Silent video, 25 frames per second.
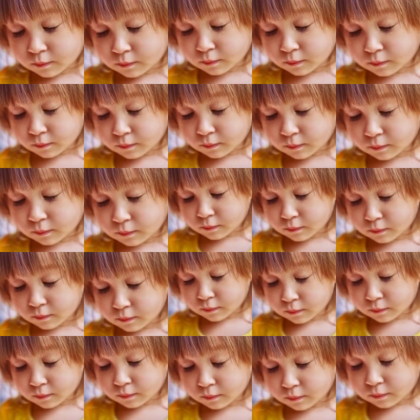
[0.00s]

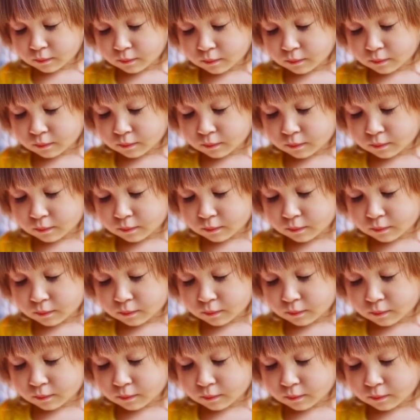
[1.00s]

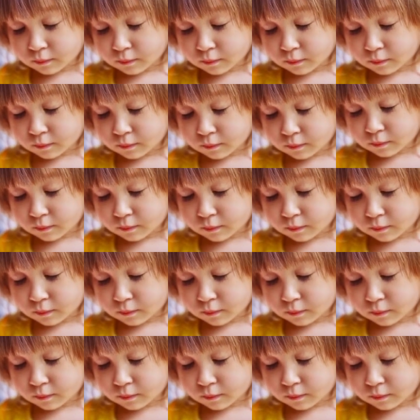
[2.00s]

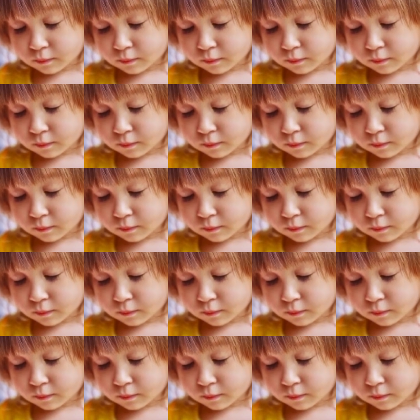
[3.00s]
Nothing is said.